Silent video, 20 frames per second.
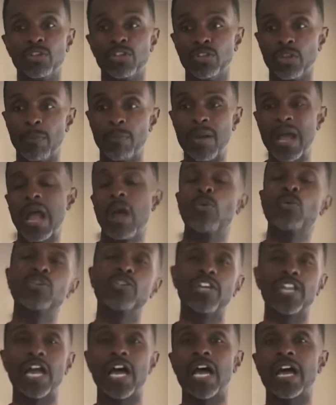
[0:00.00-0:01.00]
The power
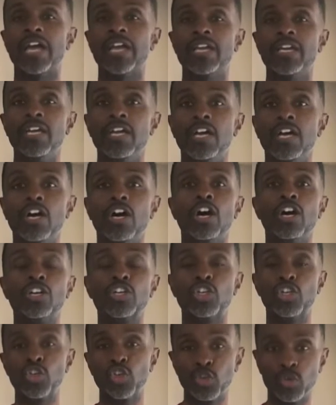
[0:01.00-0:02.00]
that I
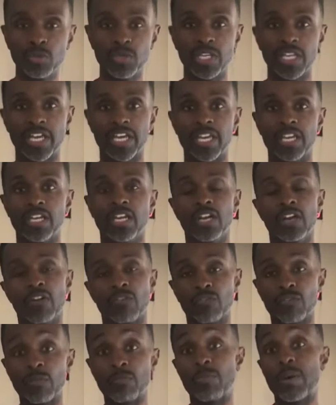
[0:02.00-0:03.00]
accumulate
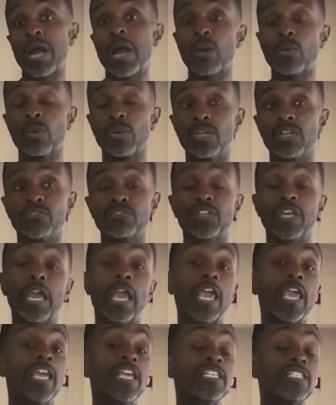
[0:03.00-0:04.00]
from powerlifting
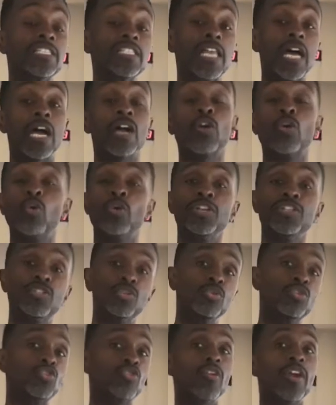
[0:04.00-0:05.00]
is not going
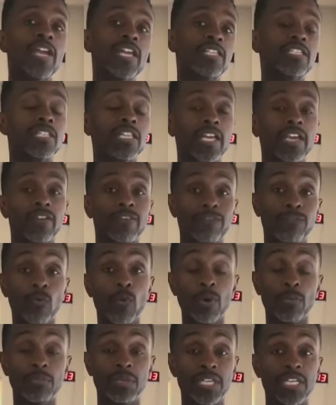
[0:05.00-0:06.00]
to translate
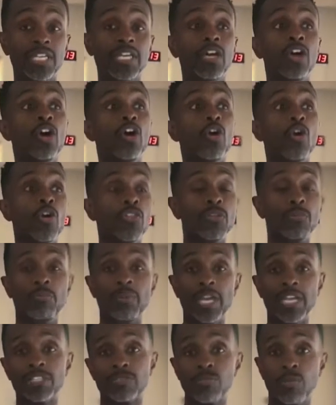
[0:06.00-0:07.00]
for me on the
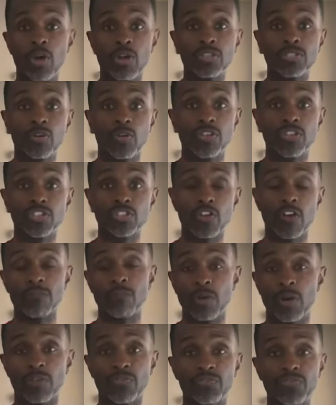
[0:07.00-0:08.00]

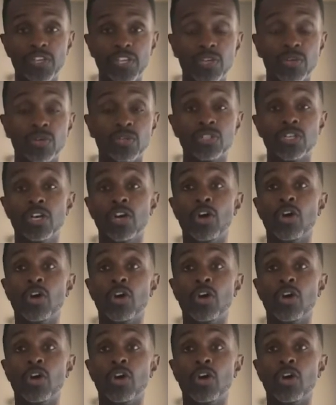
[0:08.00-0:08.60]
softball field,